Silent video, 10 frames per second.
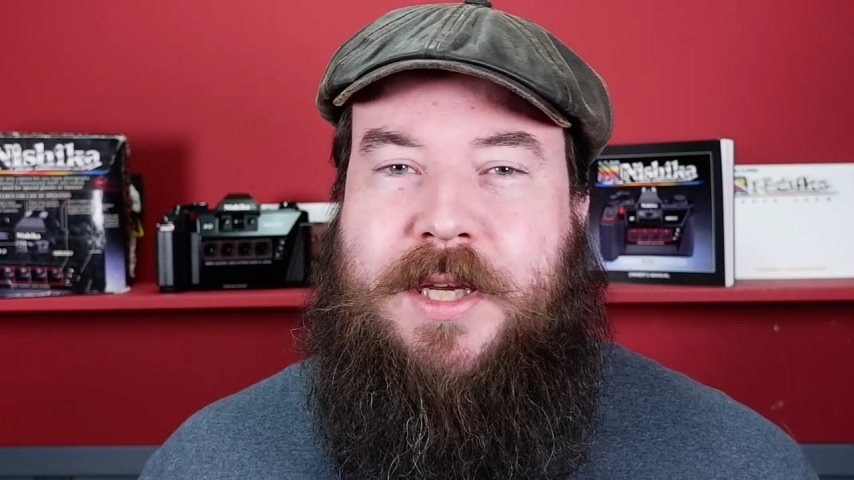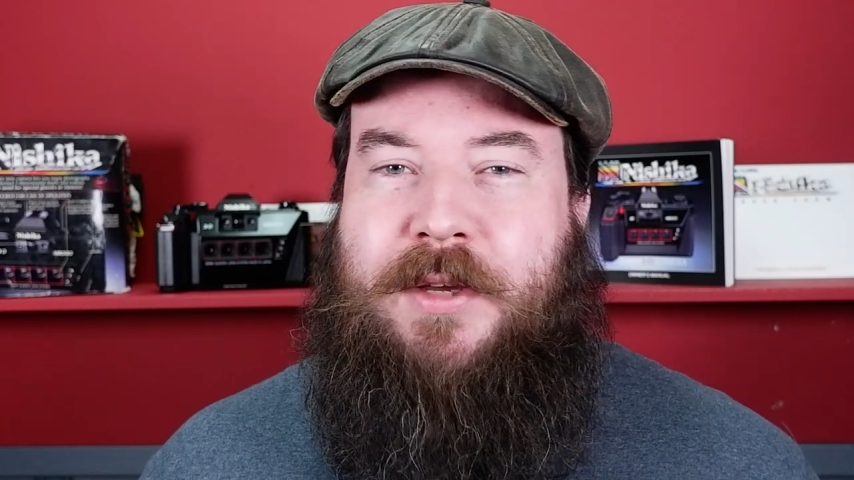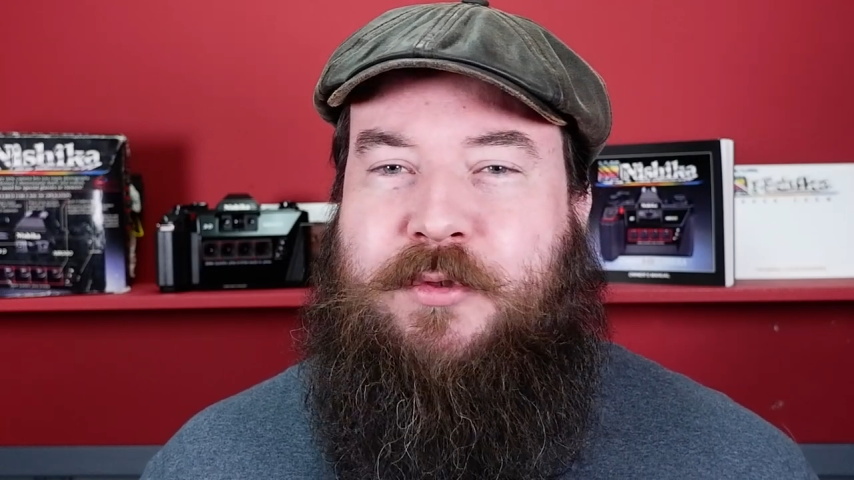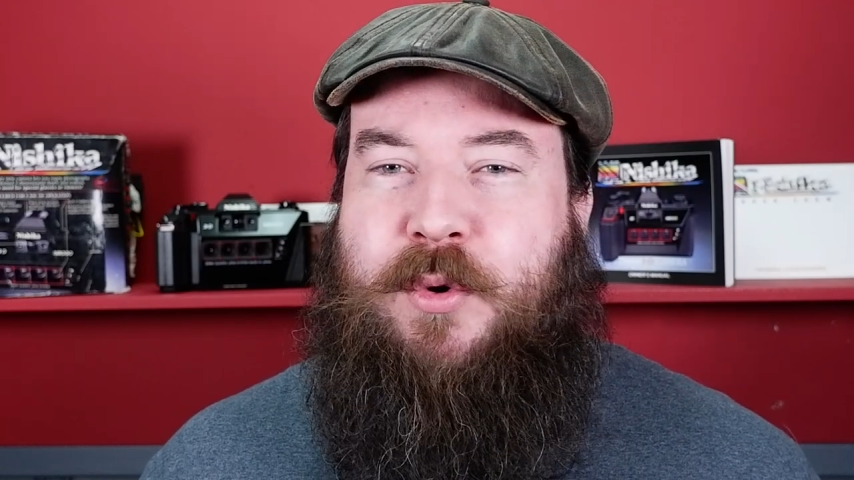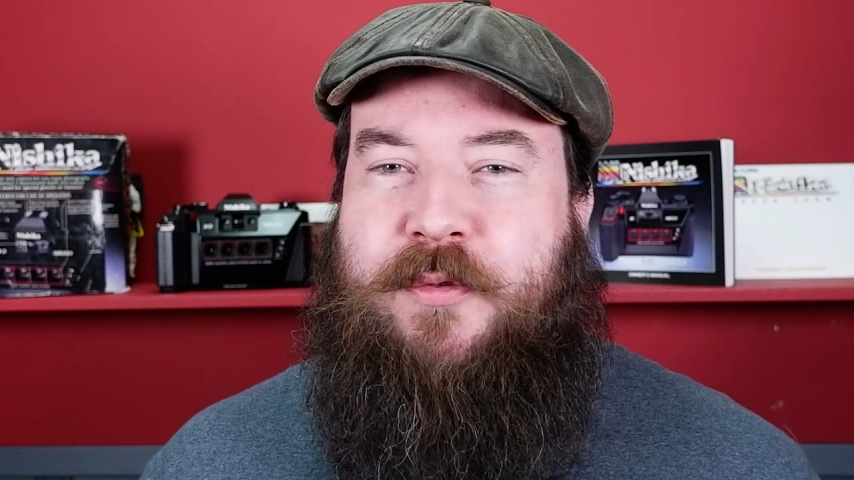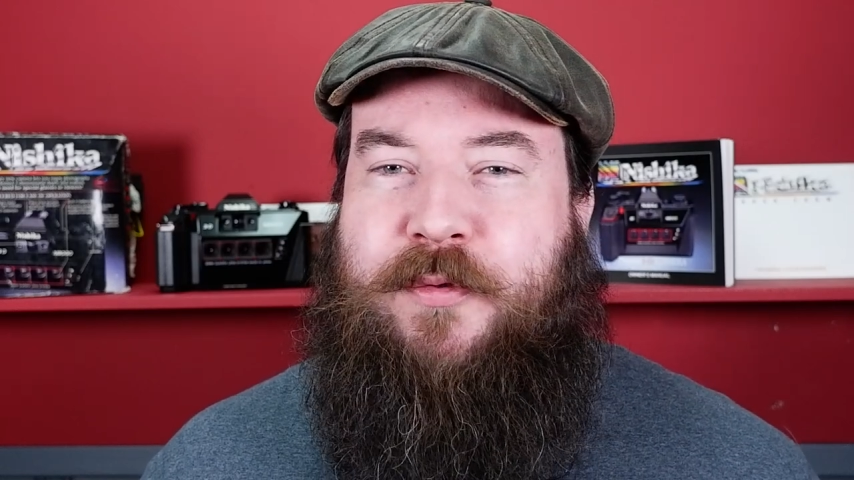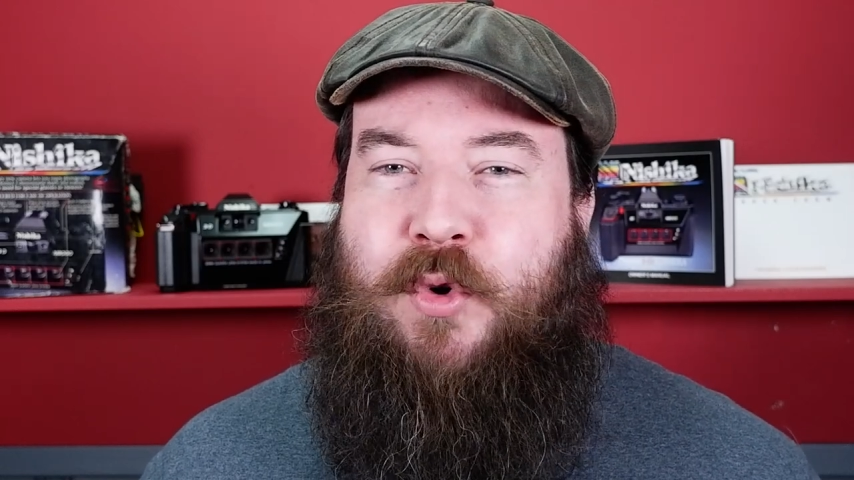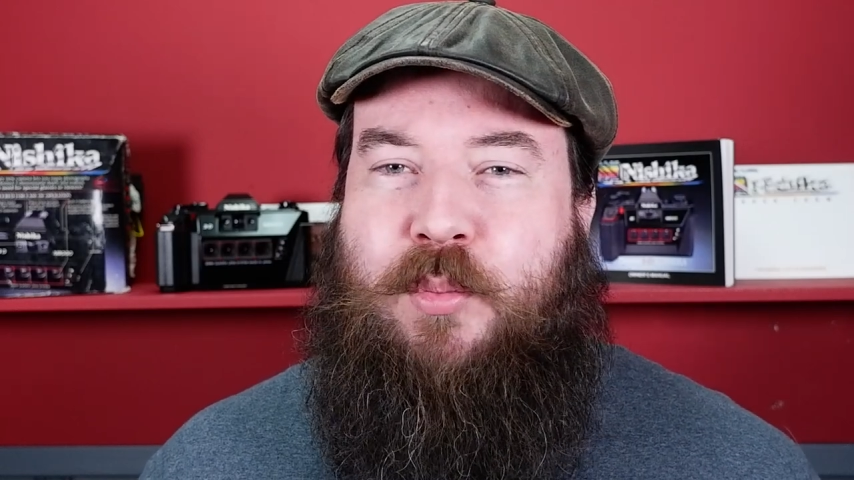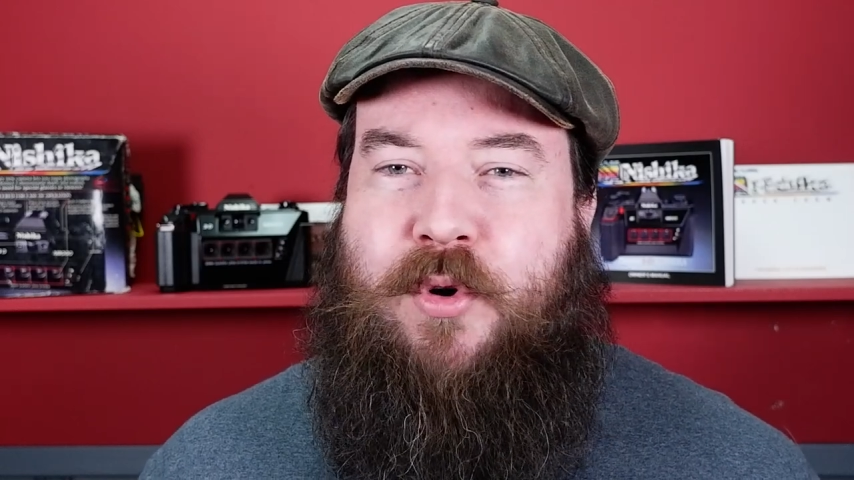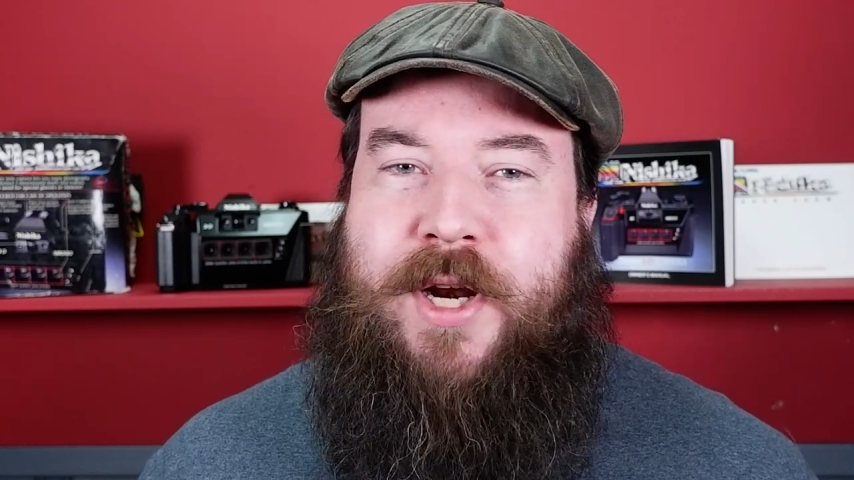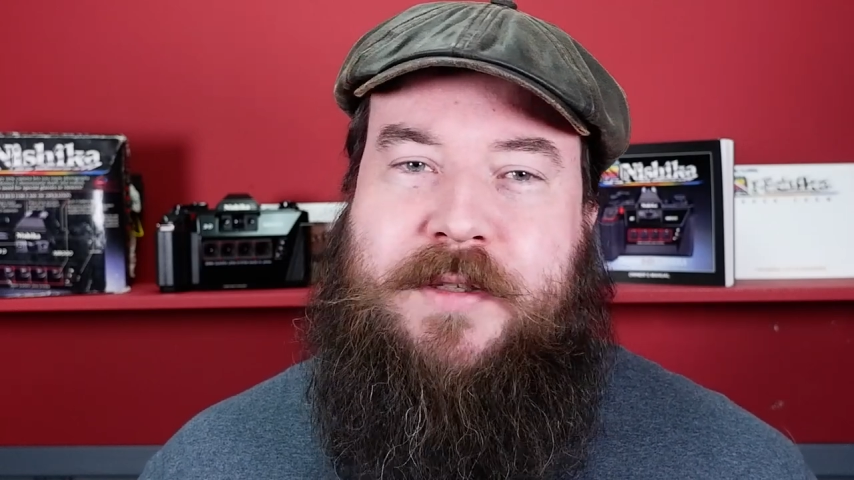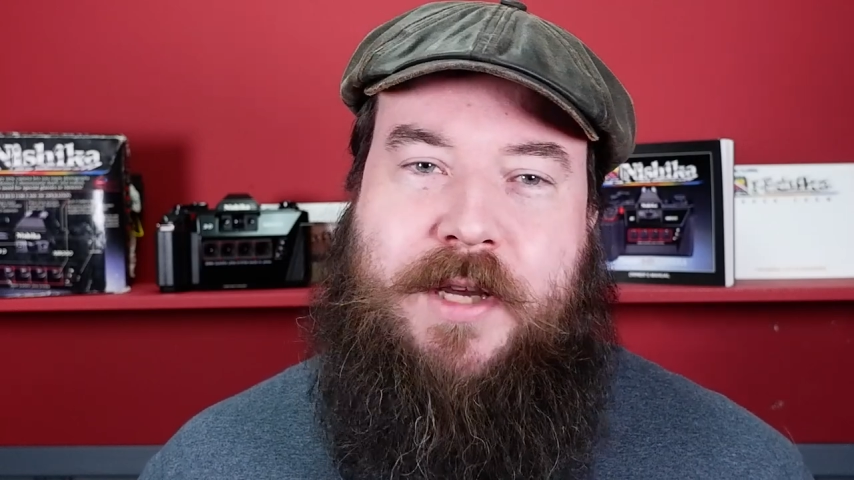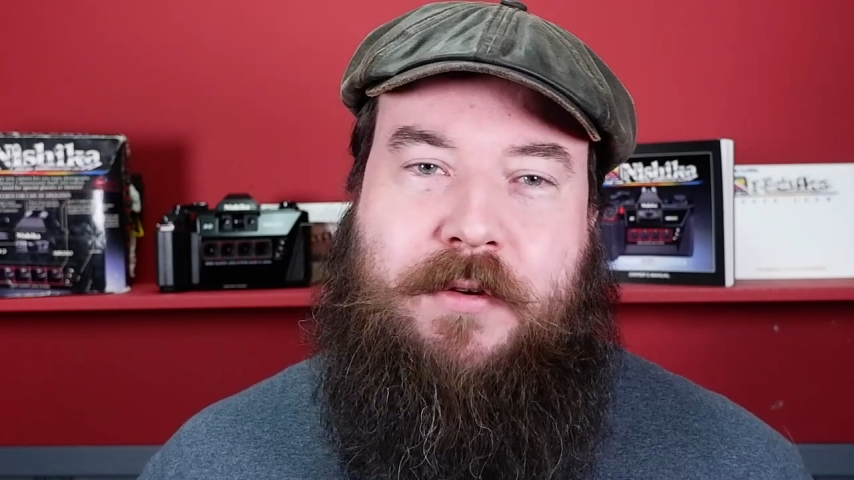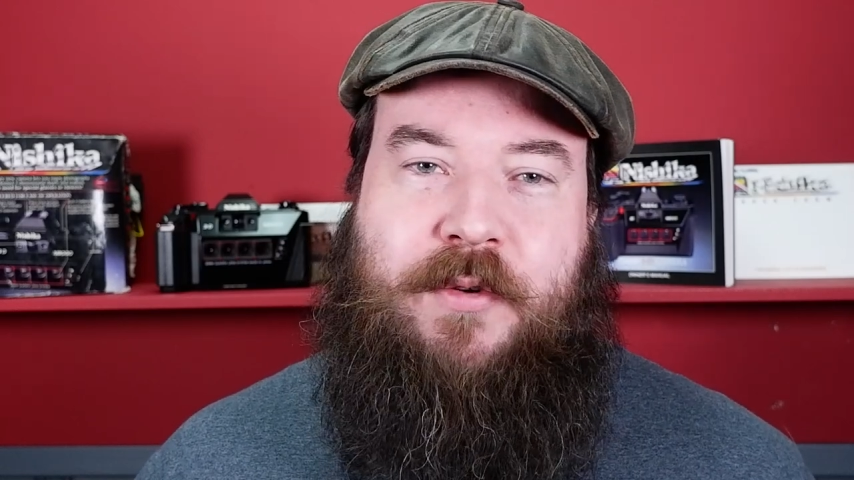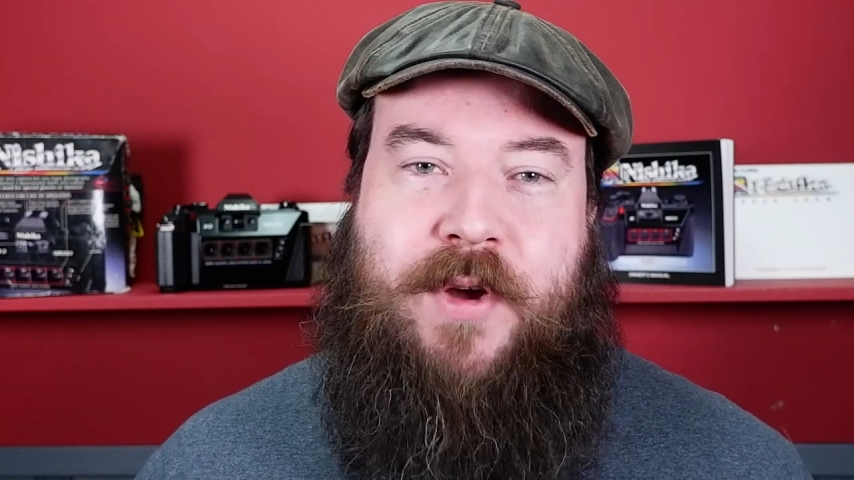gives you a full
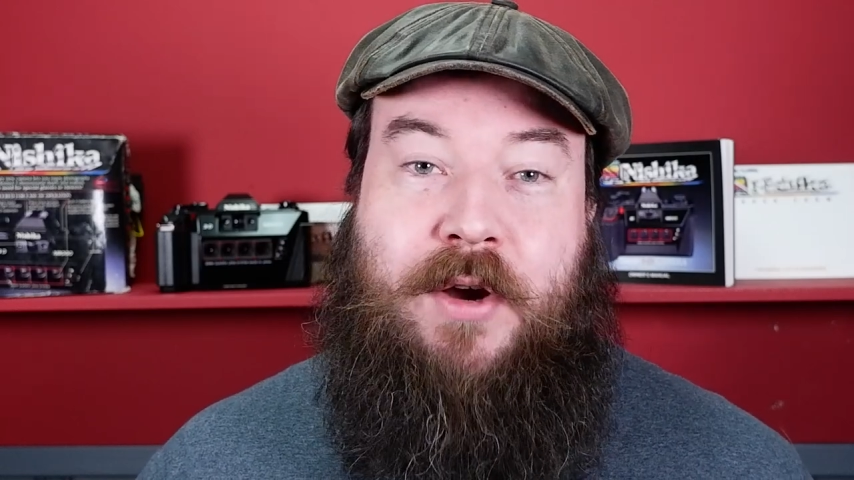breakdown of